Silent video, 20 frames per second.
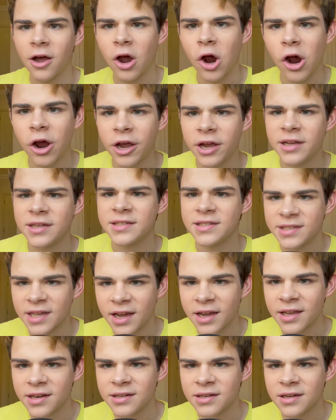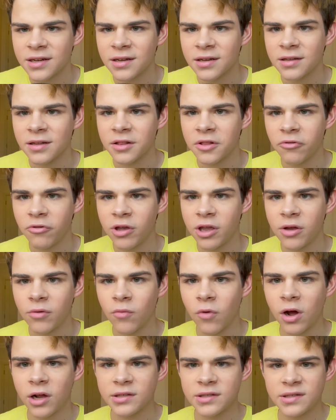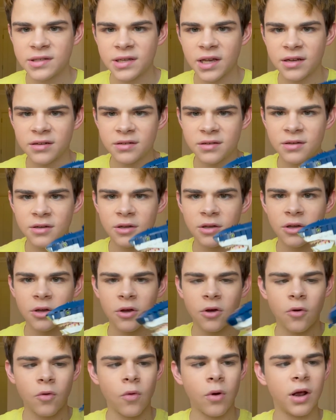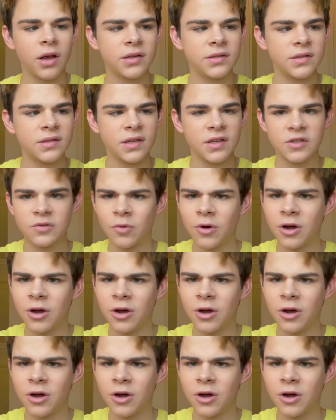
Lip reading: My second 3-in-1 set was this